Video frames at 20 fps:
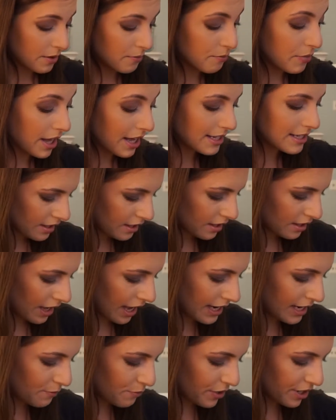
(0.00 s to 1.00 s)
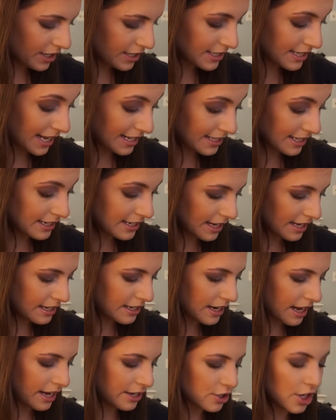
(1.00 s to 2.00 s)
But I didn't bring a
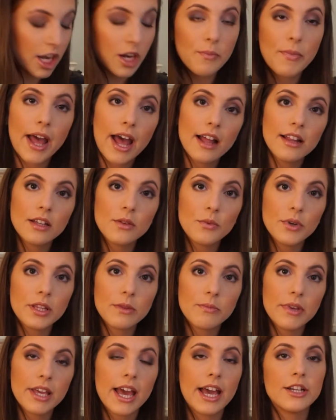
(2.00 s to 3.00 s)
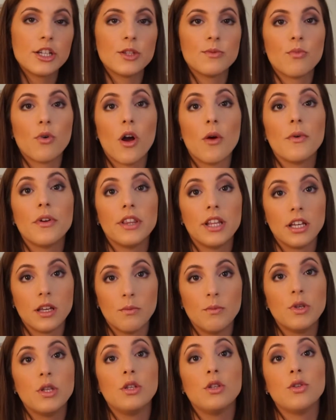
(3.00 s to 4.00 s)
designated eyeshadow palette with me. I just brought one that
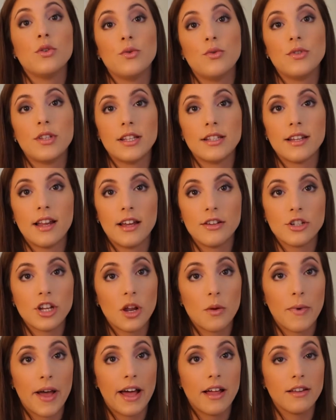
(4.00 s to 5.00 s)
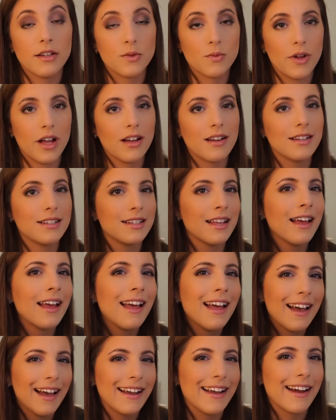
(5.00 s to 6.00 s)
could be used as an eyeshadow palette as well because
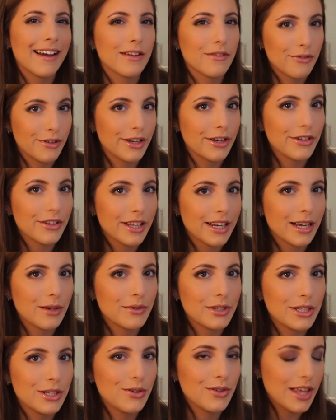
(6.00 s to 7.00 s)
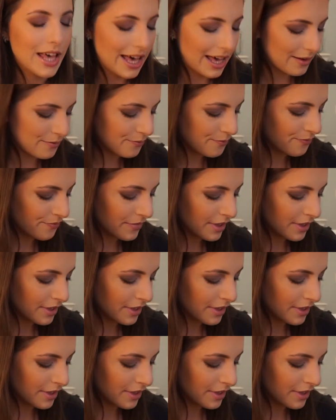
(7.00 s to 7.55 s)
I kind of figured that I would do that.